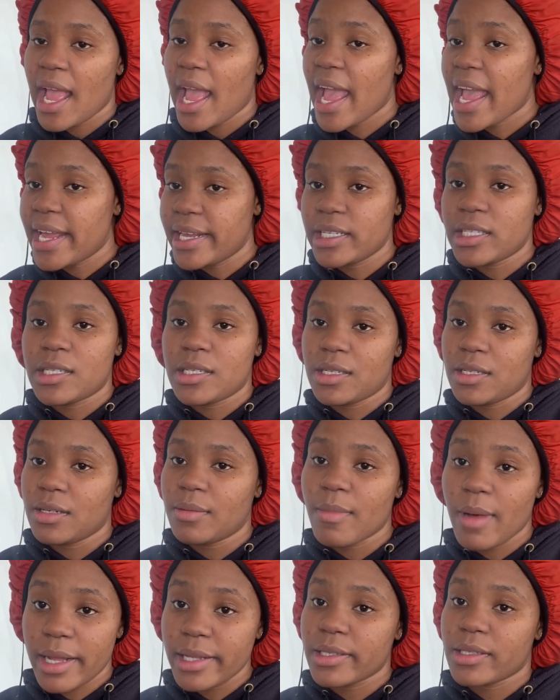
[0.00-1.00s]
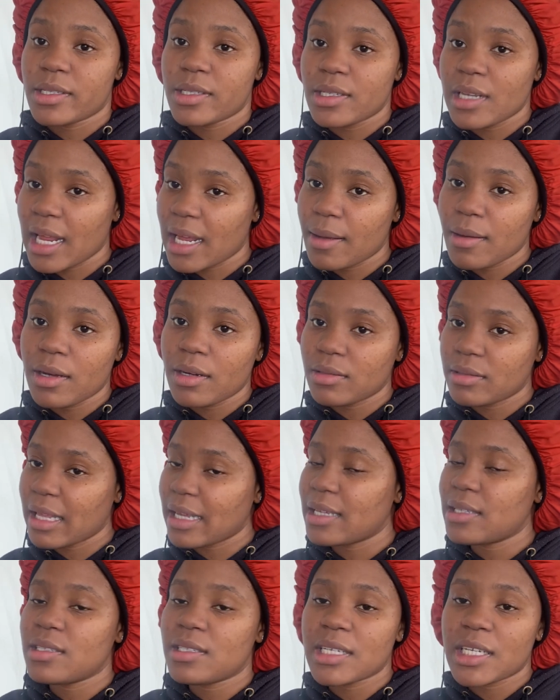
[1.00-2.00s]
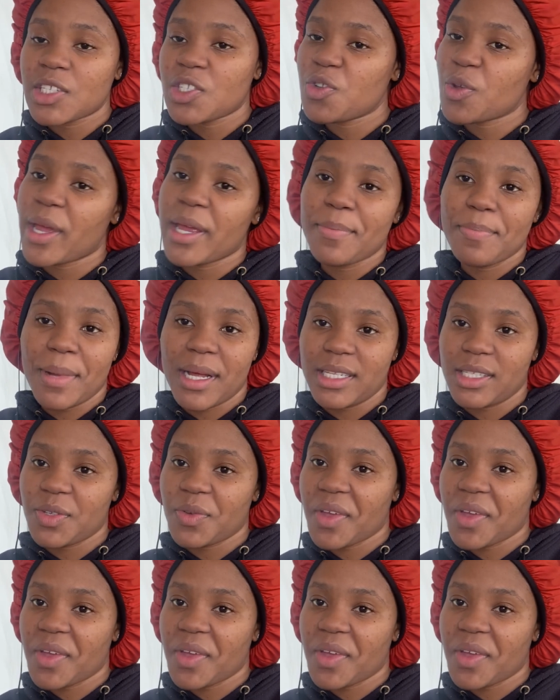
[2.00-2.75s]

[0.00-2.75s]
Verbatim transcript: 8 months, like 6 to 8 months.